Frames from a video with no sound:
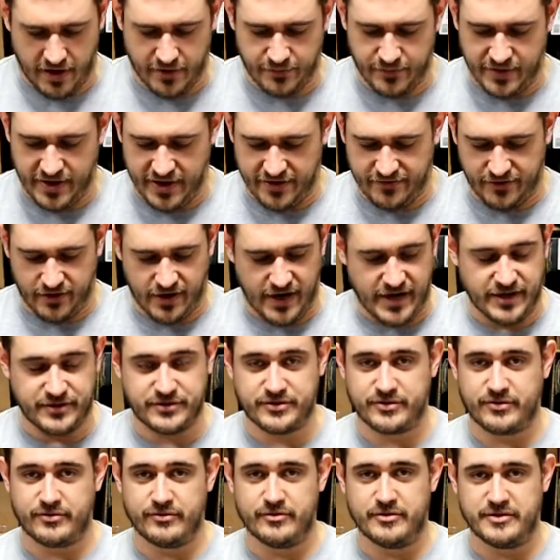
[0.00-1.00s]
we have our 8
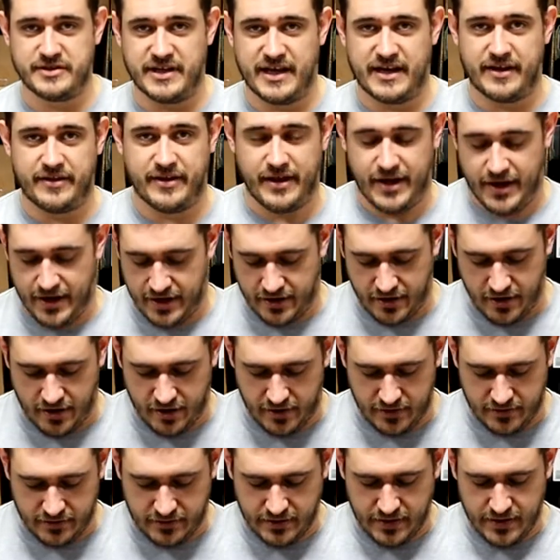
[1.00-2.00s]
screws out of the
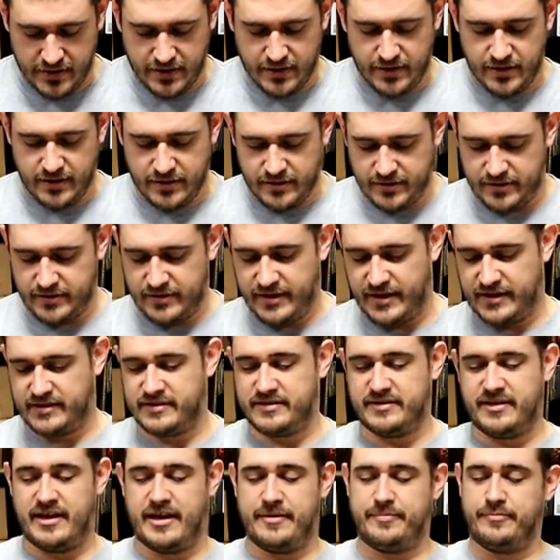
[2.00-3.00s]
handguard. Next
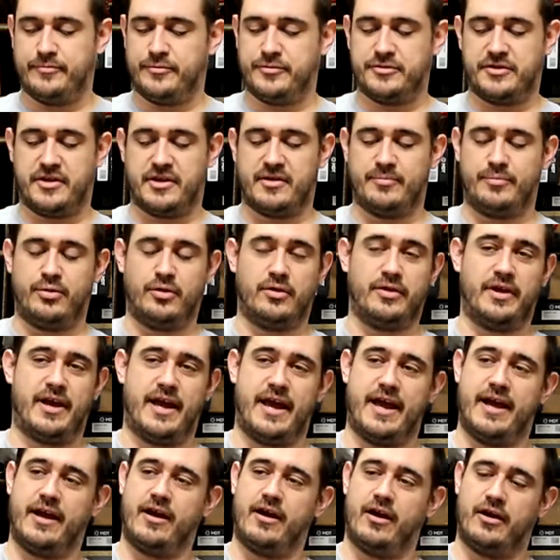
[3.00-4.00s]
step, just going to pull the
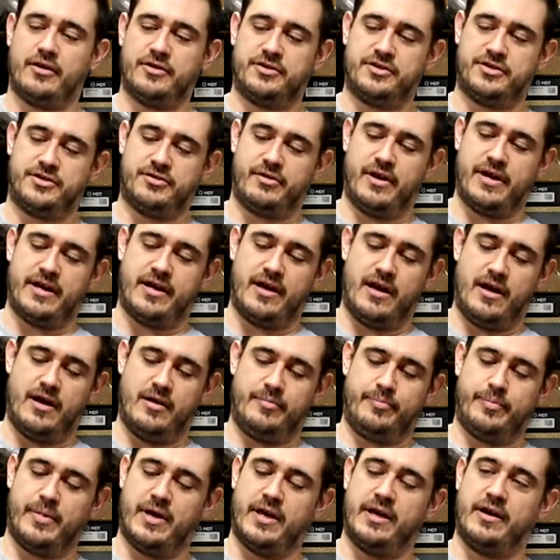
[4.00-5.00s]
handguard straight
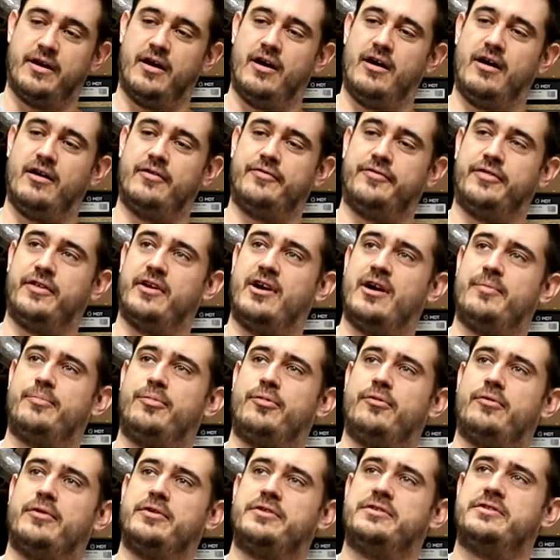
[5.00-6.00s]
up and off the upper
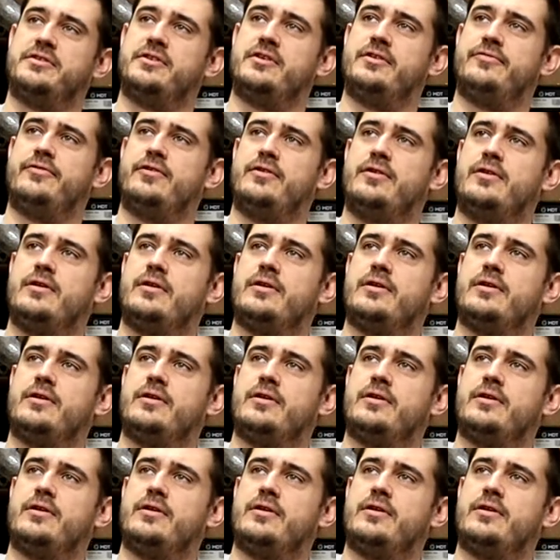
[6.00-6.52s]
receiver.